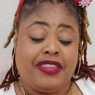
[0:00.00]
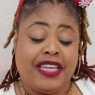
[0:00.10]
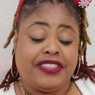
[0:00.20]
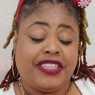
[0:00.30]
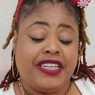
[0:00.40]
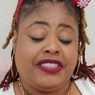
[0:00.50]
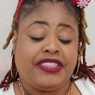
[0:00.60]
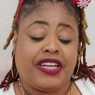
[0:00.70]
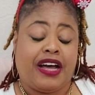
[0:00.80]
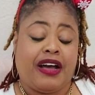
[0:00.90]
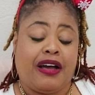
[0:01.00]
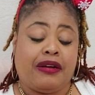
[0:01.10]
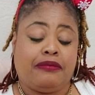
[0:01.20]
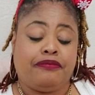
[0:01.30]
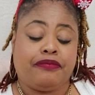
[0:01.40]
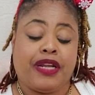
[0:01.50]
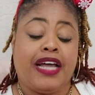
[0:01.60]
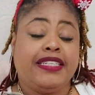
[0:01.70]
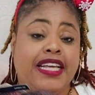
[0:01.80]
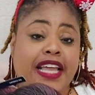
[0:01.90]
this is a
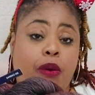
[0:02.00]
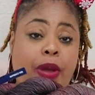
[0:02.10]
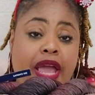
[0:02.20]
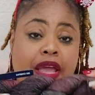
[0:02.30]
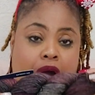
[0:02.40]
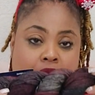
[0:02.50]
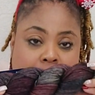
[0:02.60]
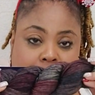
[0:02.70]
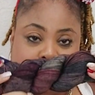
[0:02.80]
DK weight yarn,